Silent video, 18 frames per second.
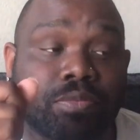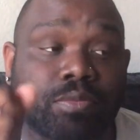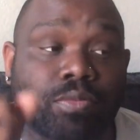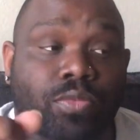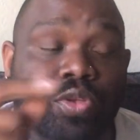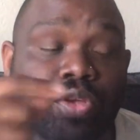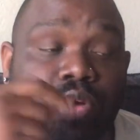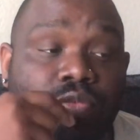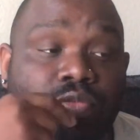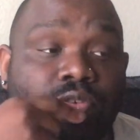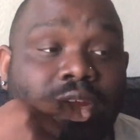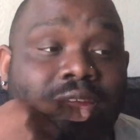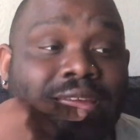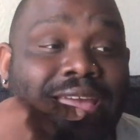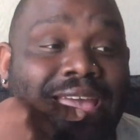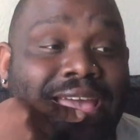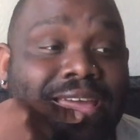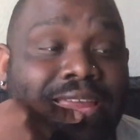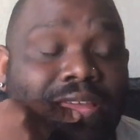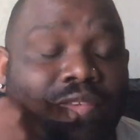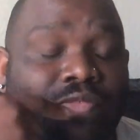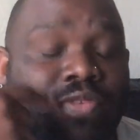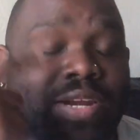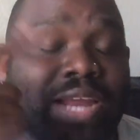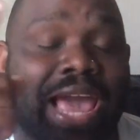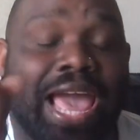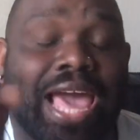your friend
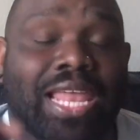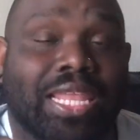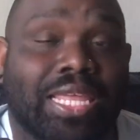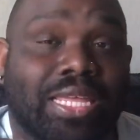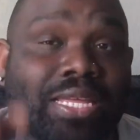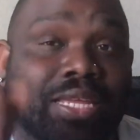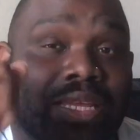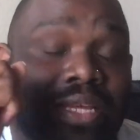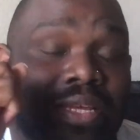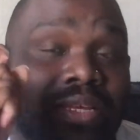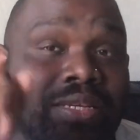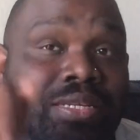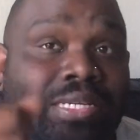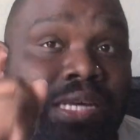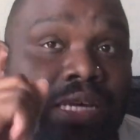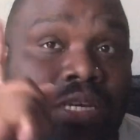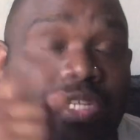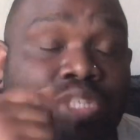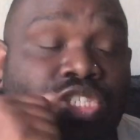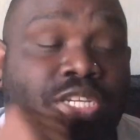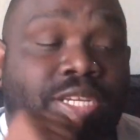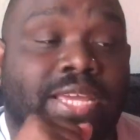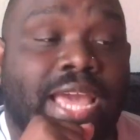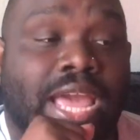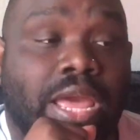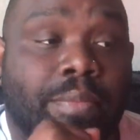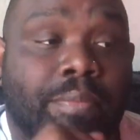Allie, she
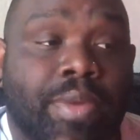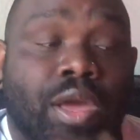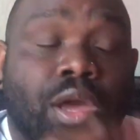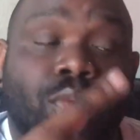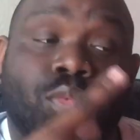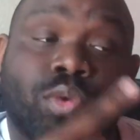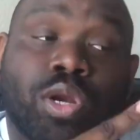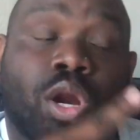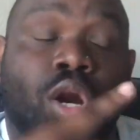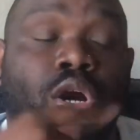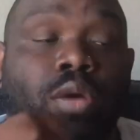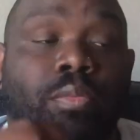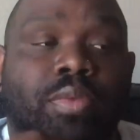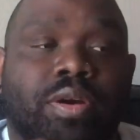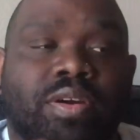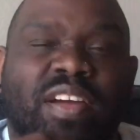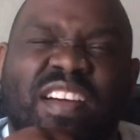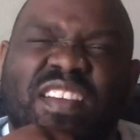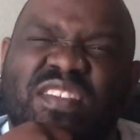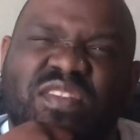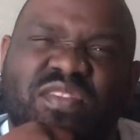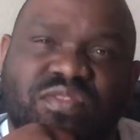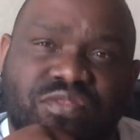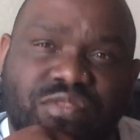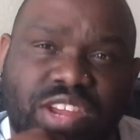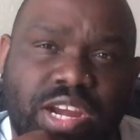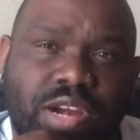came in with Herbert,
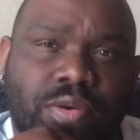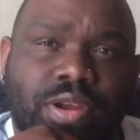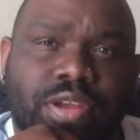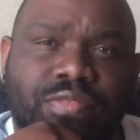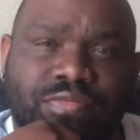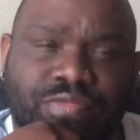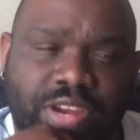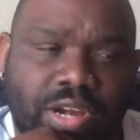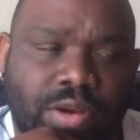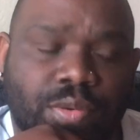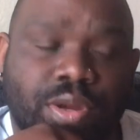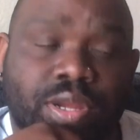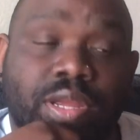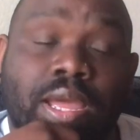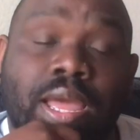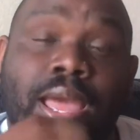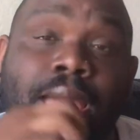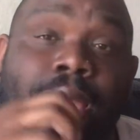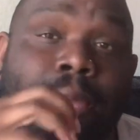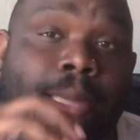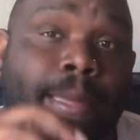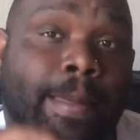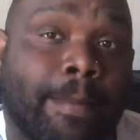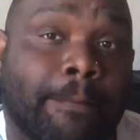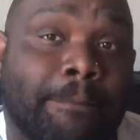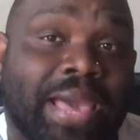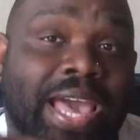very, very
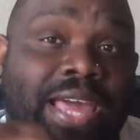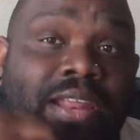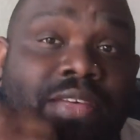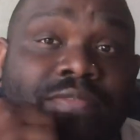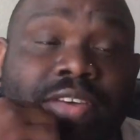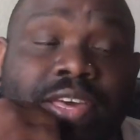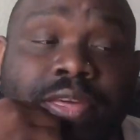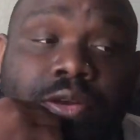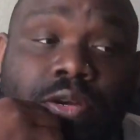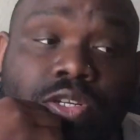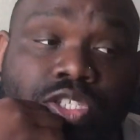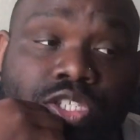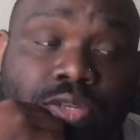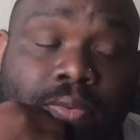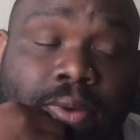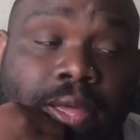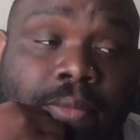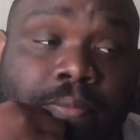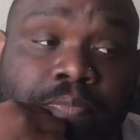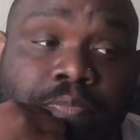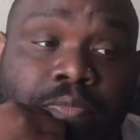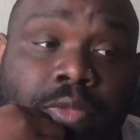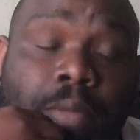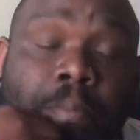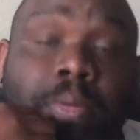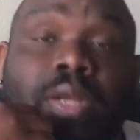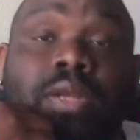combative energy, right?
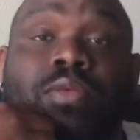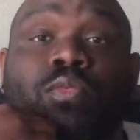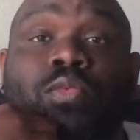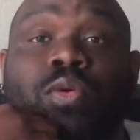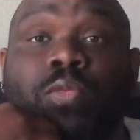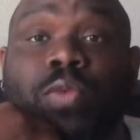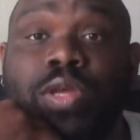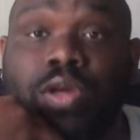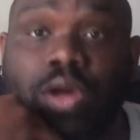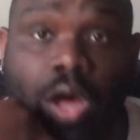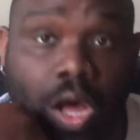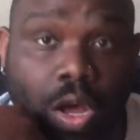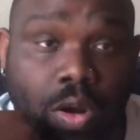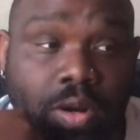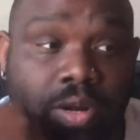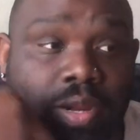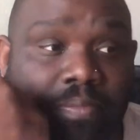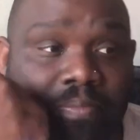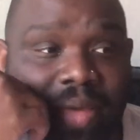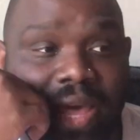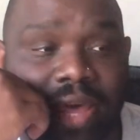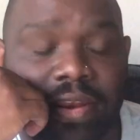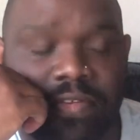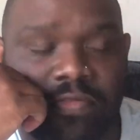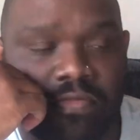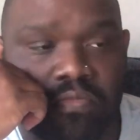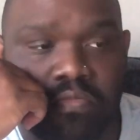But would we call her
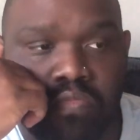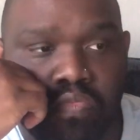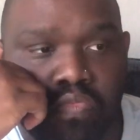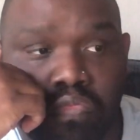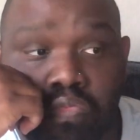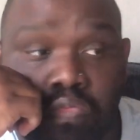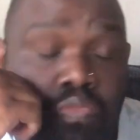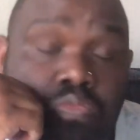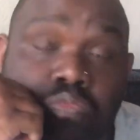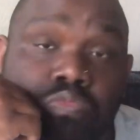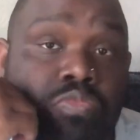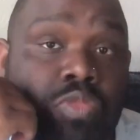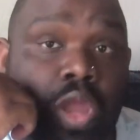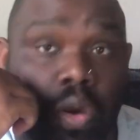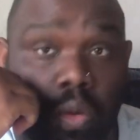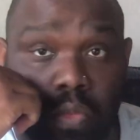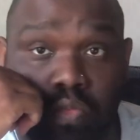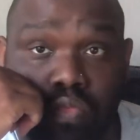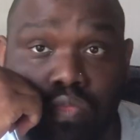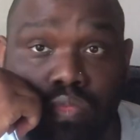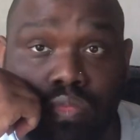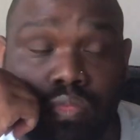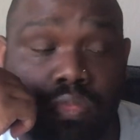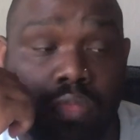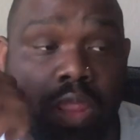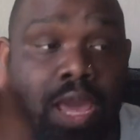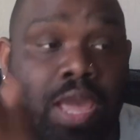combative? No.
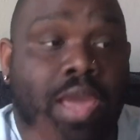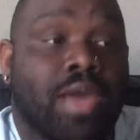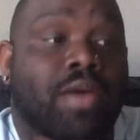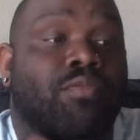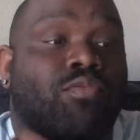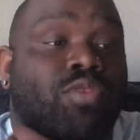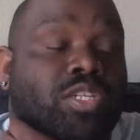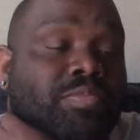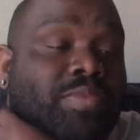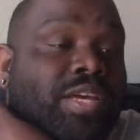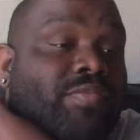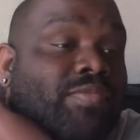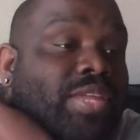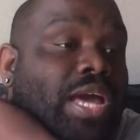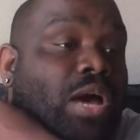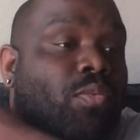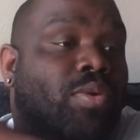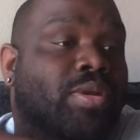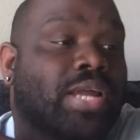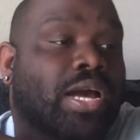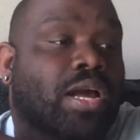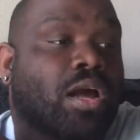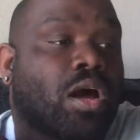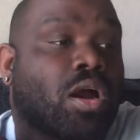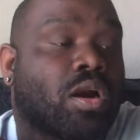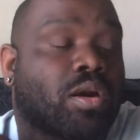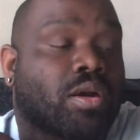Respectfully, I would not
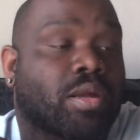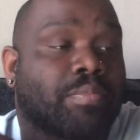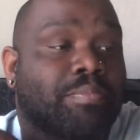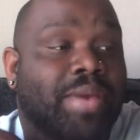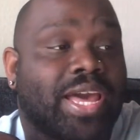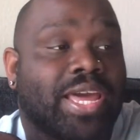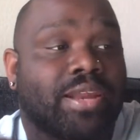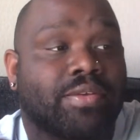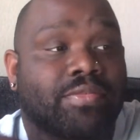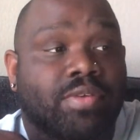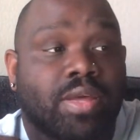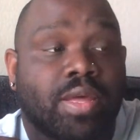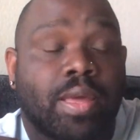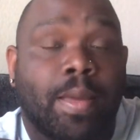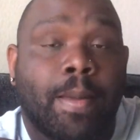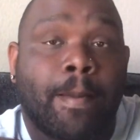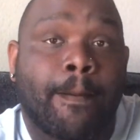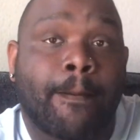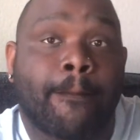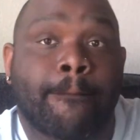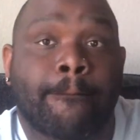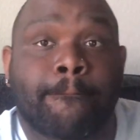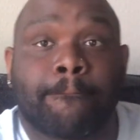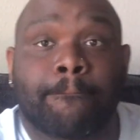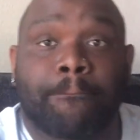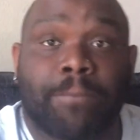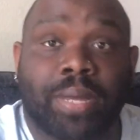call her combative.
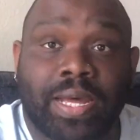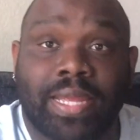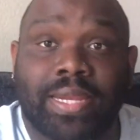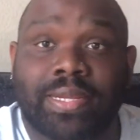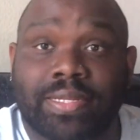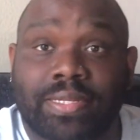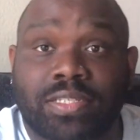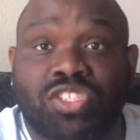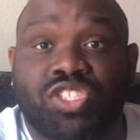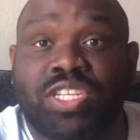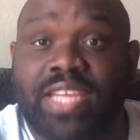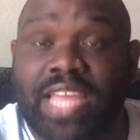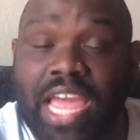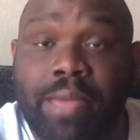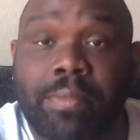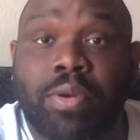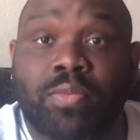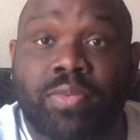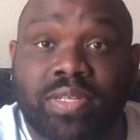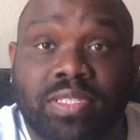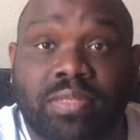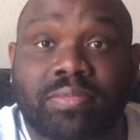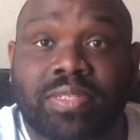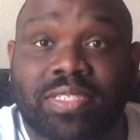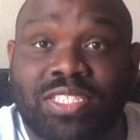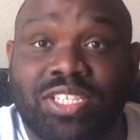But she came in with some